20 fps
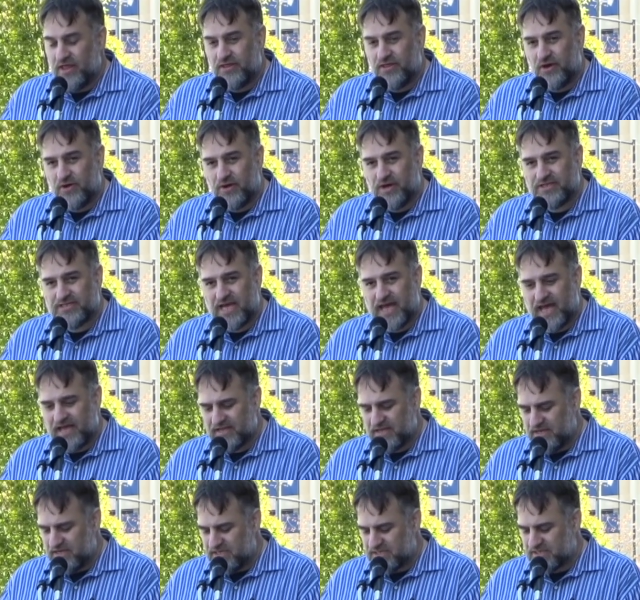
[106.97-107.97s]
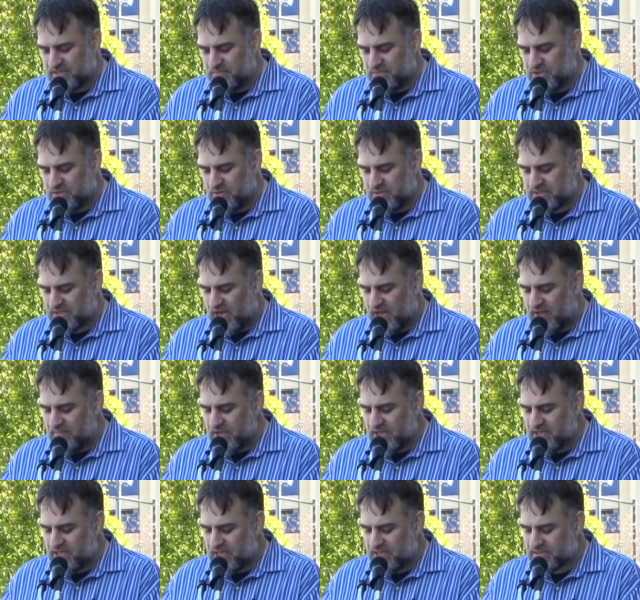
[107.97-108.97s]
their antagonism to
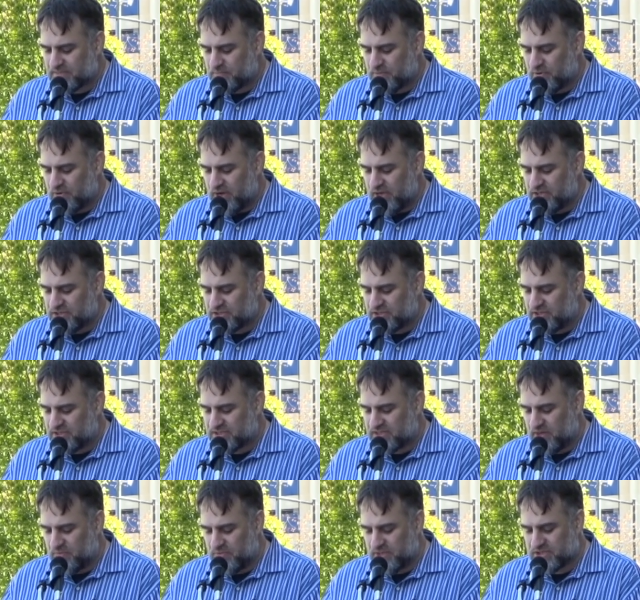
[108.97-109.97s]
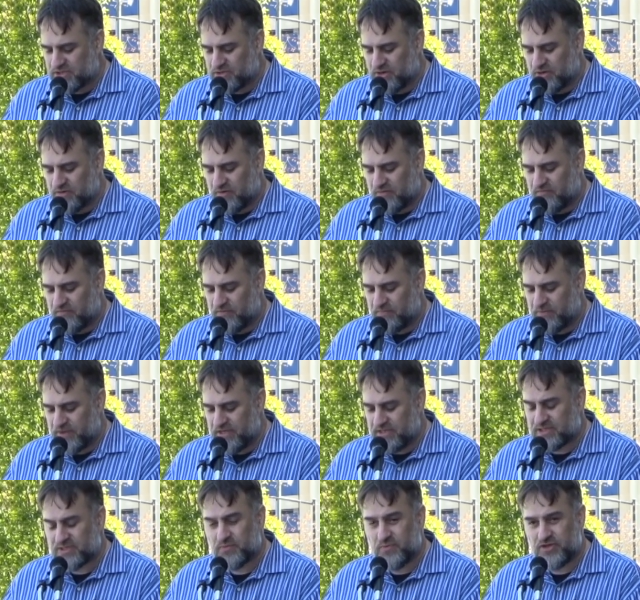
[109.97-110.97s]
Islamic aspirations that we struggle for
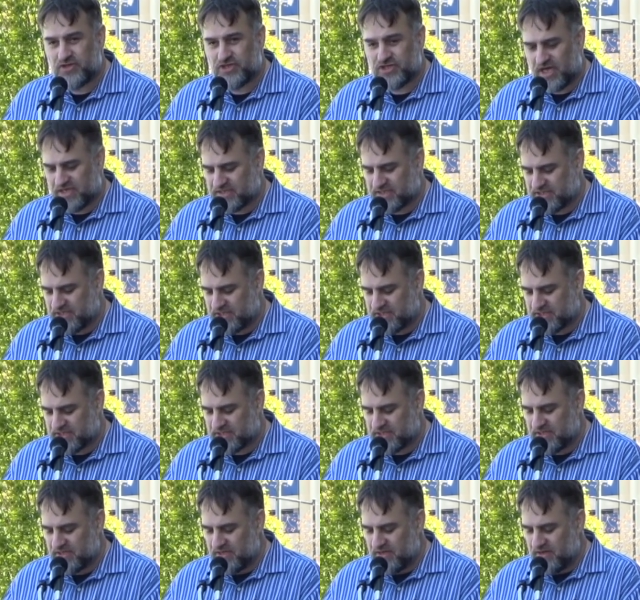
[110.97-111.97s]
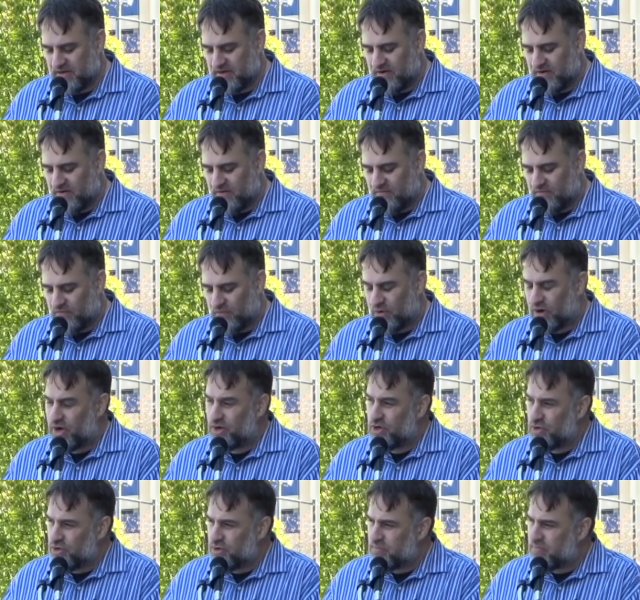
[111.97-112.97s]
peace with justice, for
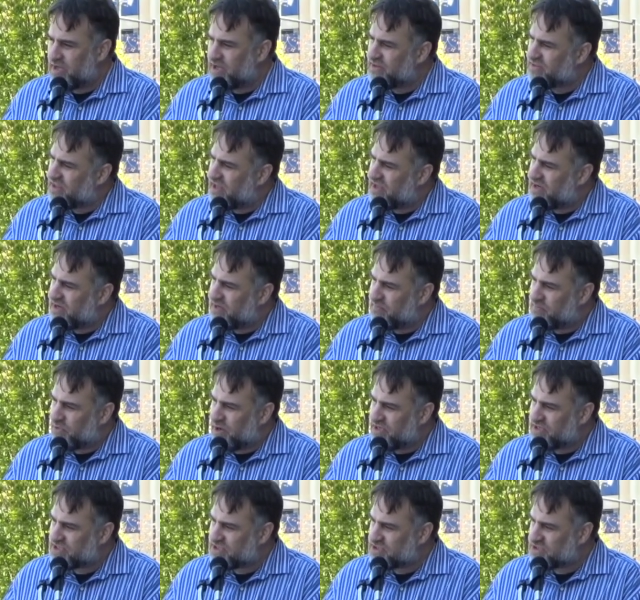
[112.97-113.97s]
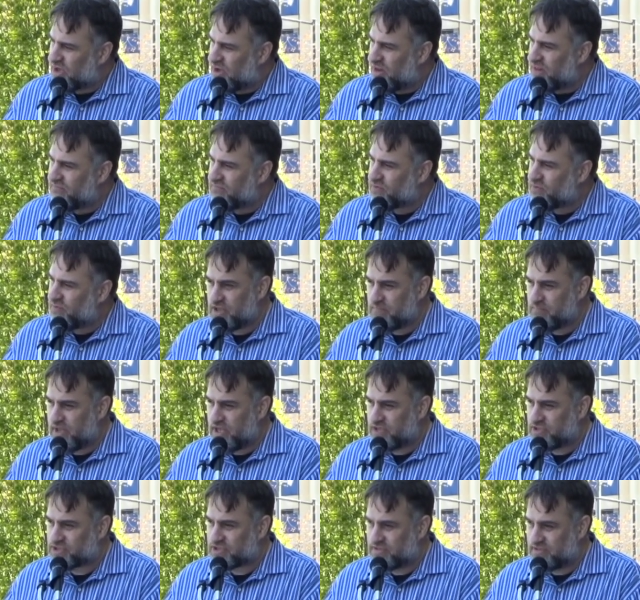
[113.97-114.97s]
an ummah that embraces all of
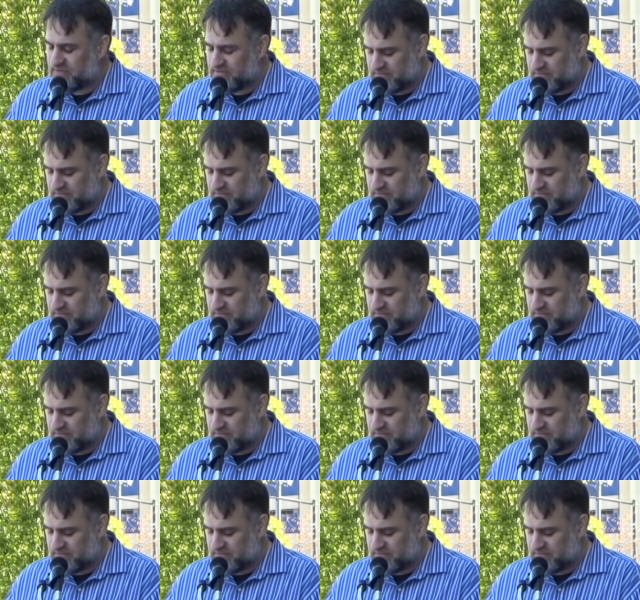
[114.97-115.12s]
creation.